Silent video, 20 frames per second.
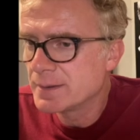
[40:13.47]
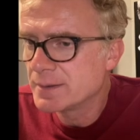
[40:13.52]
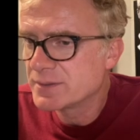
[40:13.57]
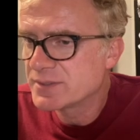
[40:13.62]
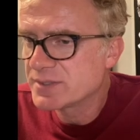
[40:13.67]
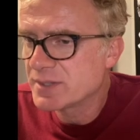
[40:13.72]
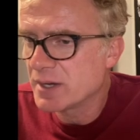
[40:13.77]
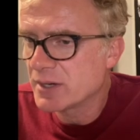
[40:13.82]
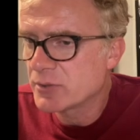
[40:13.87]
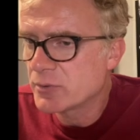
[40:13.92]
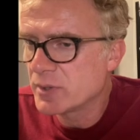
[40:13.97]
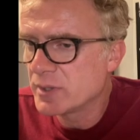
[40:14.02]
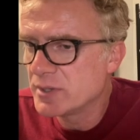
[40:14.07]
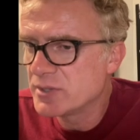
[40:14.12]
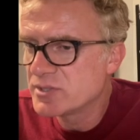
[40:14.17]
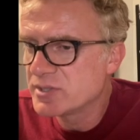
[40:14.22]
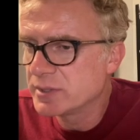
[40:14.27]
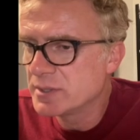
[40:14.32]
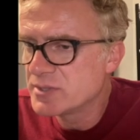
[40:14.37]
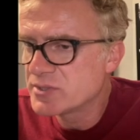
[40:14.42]
Scott
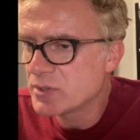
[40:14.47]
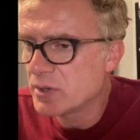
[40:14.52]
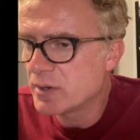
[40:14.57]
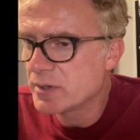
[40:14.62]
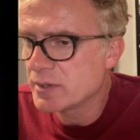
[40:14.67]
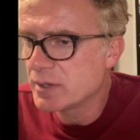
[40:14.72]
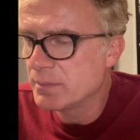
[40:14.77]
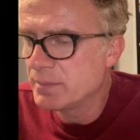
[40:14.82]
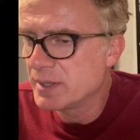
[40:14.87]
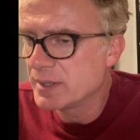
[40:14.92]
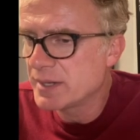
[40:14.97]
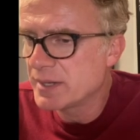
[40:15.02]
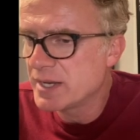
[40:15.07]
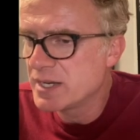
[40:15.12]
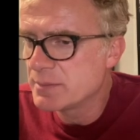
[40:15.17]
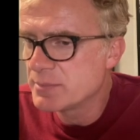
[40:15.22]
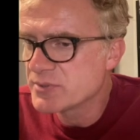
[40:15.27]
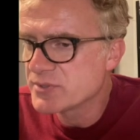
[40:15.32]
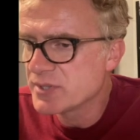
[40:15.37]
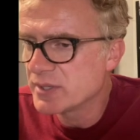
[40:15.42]
Crane's Lee's art about
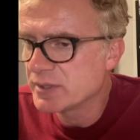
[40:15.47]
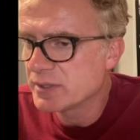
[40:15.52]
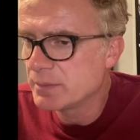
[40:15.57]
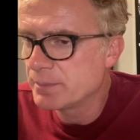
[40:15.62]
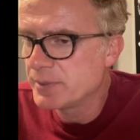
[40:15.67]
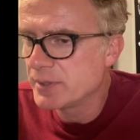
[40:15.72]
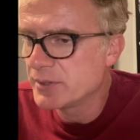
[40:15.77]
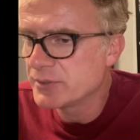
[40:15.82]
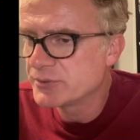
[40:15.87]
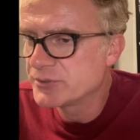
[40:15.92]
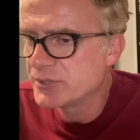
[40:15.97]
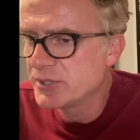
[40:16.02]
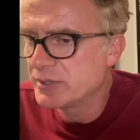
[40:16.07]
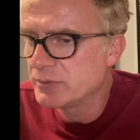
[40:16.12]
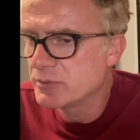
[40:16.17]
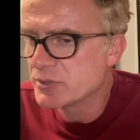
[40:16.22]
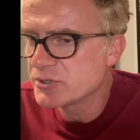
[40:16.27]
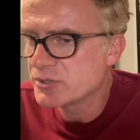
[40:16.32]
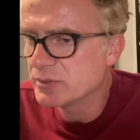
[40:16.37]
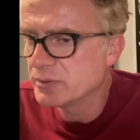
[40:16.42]
80% compared to the
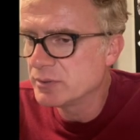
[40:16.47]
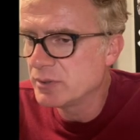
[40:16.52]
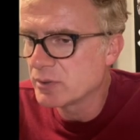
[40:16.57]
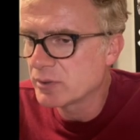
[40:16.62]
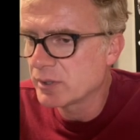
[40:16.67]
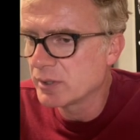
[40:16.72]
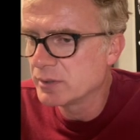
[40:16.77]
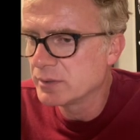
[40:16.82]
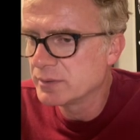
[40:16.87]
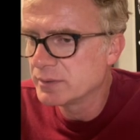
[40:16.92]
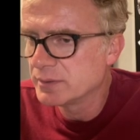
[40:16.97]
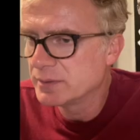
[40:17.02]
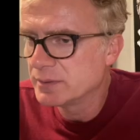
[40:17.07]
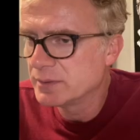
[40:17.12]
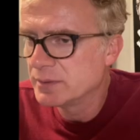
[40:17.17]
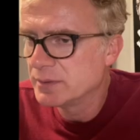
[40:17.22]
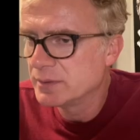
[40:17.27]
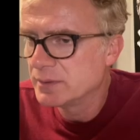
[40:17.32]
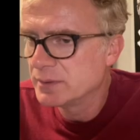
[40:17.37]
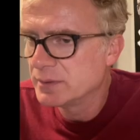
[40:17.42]
original. Okay.
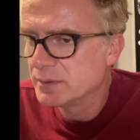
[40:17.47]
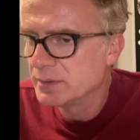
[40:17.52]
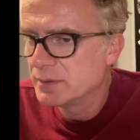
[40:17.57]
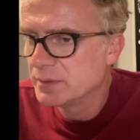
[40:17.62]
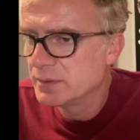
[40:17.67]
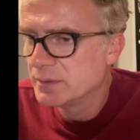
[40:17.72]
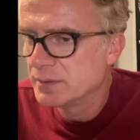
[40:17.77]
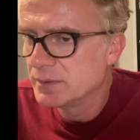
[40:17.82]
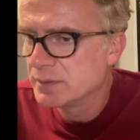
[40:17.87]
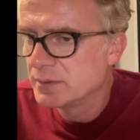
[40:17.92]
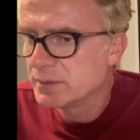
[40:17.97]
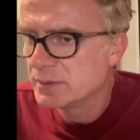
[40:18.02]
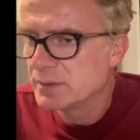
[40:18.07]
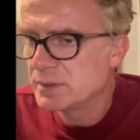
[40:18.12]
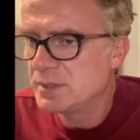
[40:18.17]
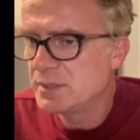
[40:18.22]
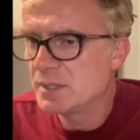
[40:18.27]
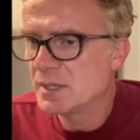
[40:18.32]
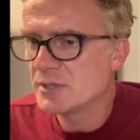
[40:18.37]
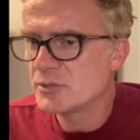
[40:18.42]

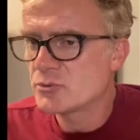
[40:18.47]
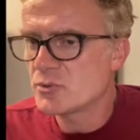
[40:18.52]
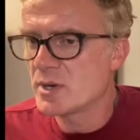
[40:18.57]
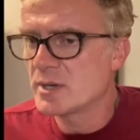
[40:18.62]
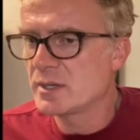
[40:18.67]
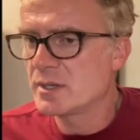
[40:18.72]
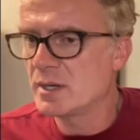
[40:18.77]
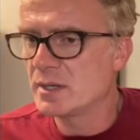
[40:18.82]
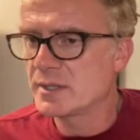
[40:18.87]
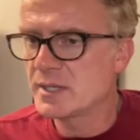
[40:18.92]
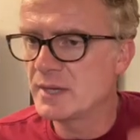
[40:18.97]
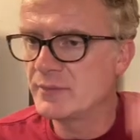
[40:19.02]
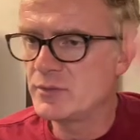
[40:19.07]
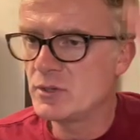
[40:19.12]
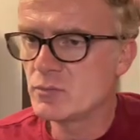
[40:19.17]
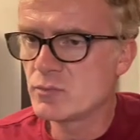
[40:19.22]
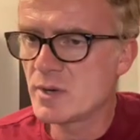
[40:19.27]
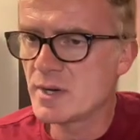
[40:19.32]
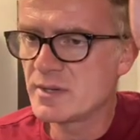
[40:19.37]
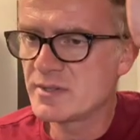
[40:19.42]
Egon Drancock, have
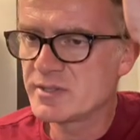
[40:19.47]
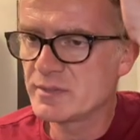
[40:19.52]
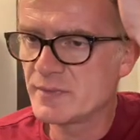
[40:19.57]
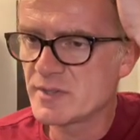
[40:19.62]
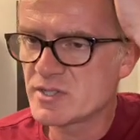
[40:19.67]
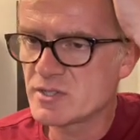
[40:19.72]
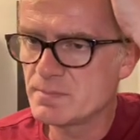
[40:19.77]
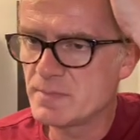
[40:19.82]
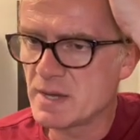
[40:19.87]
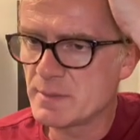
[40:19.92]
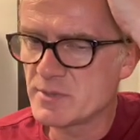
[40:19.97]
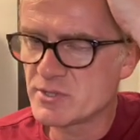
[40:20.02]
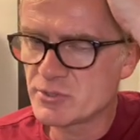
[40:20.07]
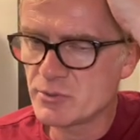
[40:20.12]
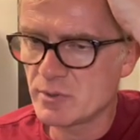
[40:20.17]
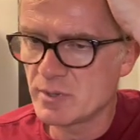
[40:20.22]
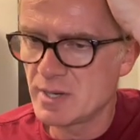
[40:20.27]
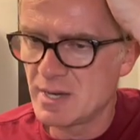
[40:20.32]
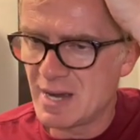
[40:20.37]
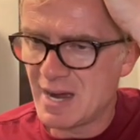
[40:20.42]
you read Sylvester's Batman
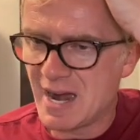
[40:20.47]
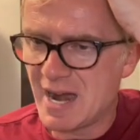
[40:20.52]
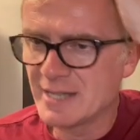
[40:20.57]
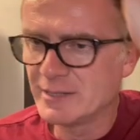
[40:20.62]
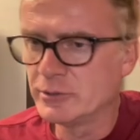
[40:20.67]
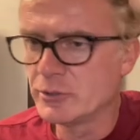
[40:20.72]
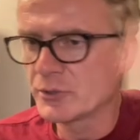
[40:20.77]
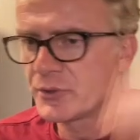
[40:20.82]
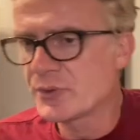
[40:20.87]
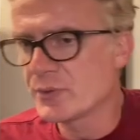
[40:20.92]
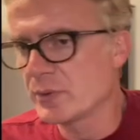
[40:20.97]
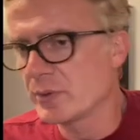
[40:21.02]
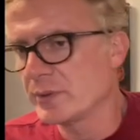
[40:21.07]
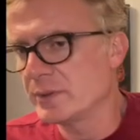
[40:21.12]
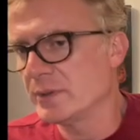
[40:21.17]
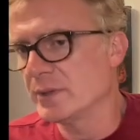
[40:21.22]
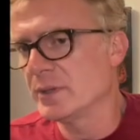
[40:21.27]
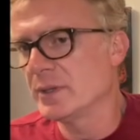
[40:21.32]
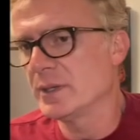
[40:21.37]
story? I looked through it.